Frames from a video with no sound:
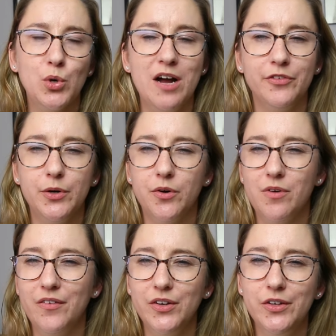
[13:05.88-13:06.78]
profit or
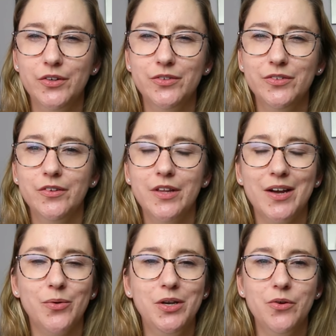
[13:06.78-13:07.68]
revenue?
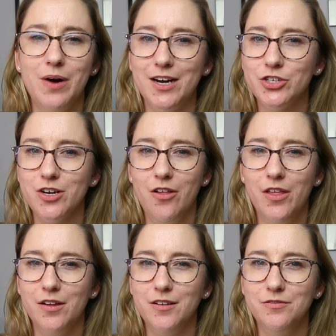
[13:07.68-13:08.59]
Like when you watch all
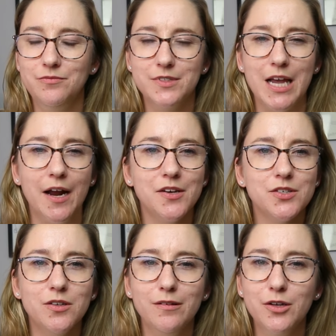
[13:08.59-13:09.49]
the side
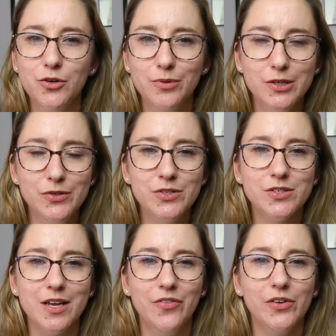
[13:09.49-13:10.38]
hustle
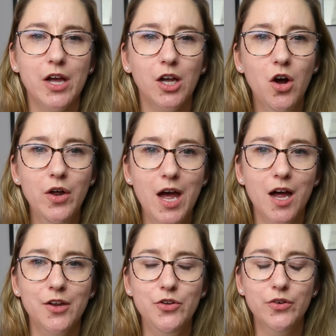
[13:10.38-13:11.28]
gurus and they're like, oh
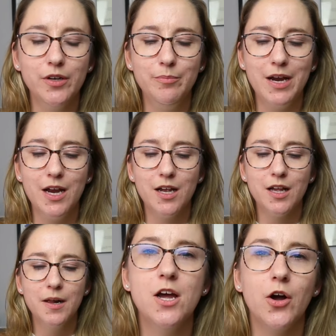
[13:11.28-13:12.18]
yeah, you could
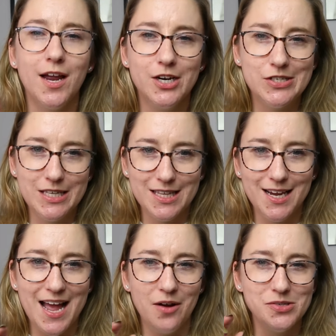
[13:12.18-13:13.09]
make. Okay, here's the
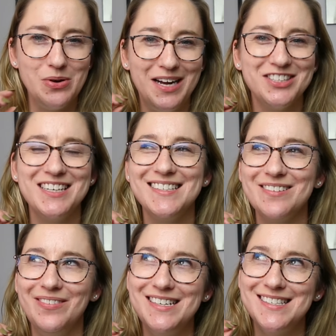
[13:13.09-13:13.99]
thing. I was watching
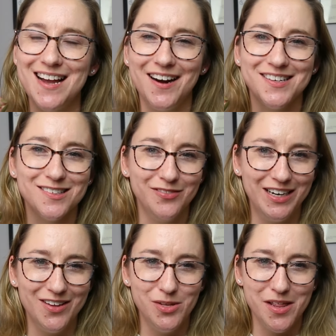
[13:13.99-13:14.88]
somebody's side hustle
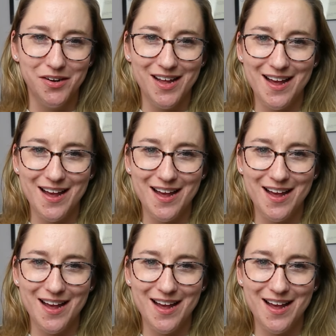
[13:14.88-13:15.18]
video the other